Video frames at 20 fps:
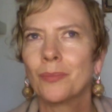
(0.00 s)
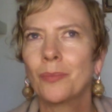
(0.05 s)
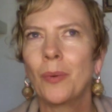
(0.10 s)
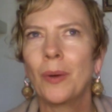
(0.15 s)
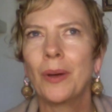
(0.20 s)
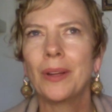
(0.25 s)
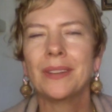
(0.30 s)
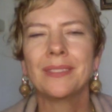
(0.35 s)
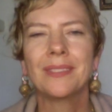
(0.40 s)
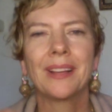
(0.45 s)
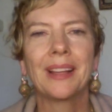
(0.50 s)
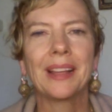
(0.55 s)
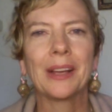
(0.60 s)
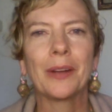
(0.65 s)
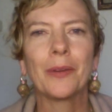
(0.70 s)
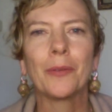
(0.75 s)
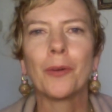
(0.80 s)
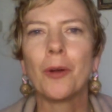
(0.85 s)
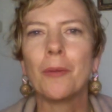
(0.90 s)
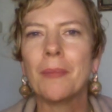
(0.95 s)
what like
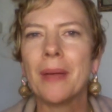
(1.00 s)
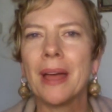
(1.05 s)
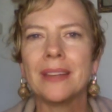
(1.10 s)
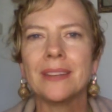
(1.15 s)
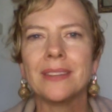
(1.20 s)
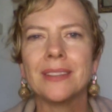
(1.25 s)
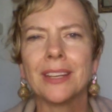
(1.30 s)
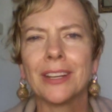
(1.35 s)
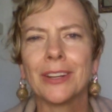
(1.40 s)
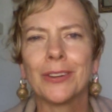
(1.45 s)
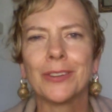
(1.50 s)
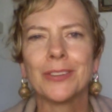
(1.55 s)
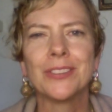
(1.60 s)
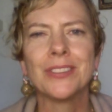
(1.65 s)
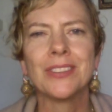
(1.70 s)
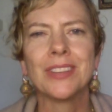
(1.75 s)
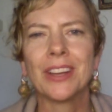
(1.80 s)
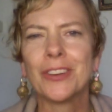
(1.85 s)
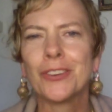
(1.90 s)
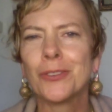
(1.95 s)
a romantic or
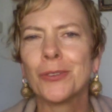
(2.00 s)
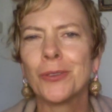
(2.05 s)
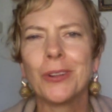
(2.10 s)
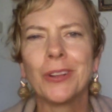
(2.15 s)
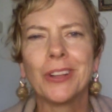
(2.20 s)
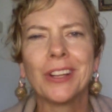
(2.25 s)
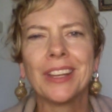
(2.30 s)
sexual